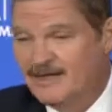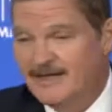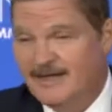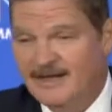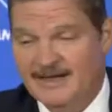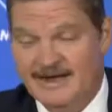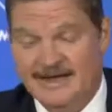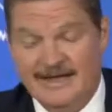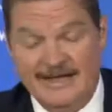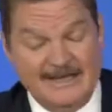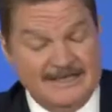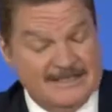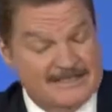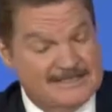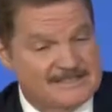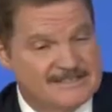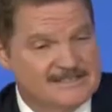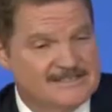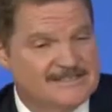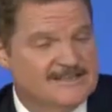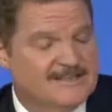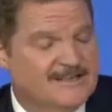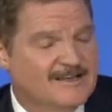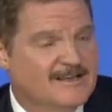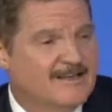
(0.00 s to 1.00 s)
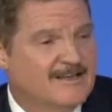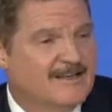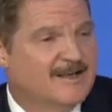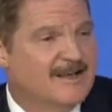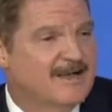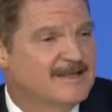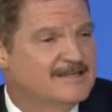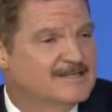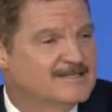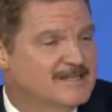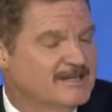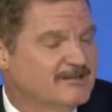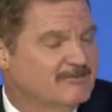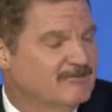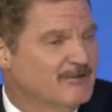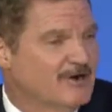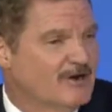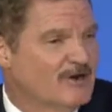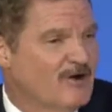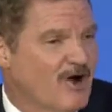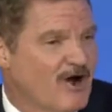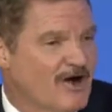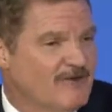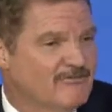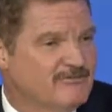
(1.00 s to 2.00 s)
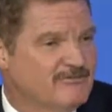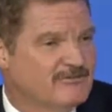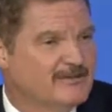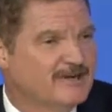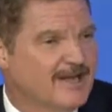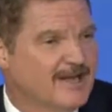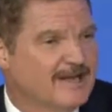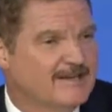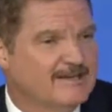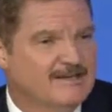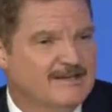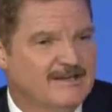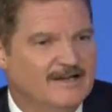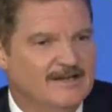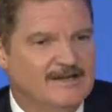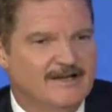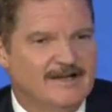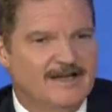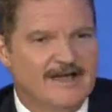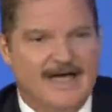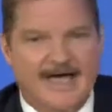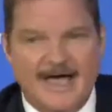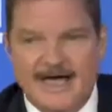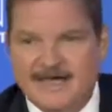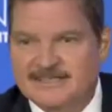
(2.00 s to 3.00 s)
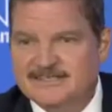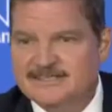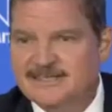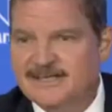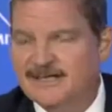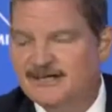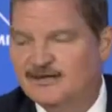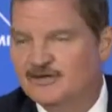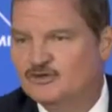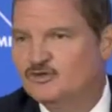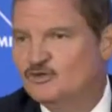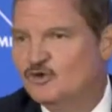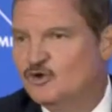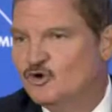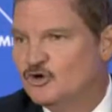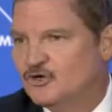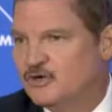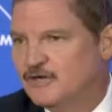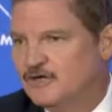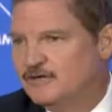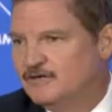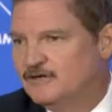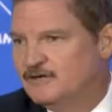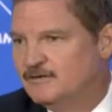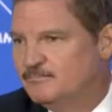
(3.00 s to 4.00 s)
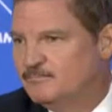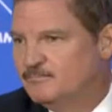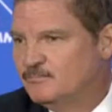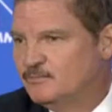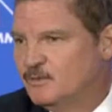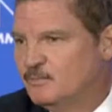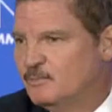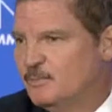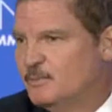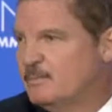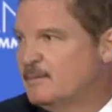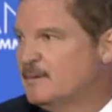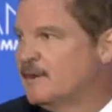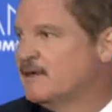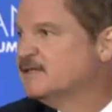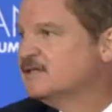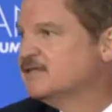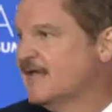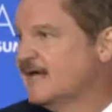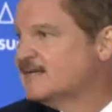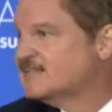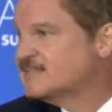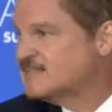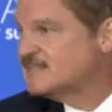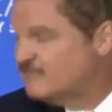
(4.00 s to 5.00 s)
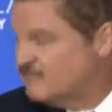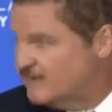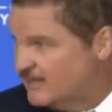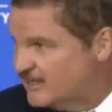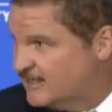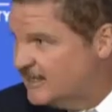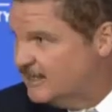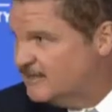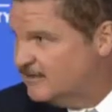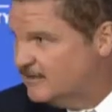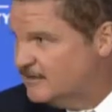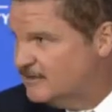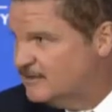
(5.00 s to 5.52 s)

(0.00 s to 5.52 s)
It is, I say very often, like asking a turkey to prepare Thanksgiving dinner.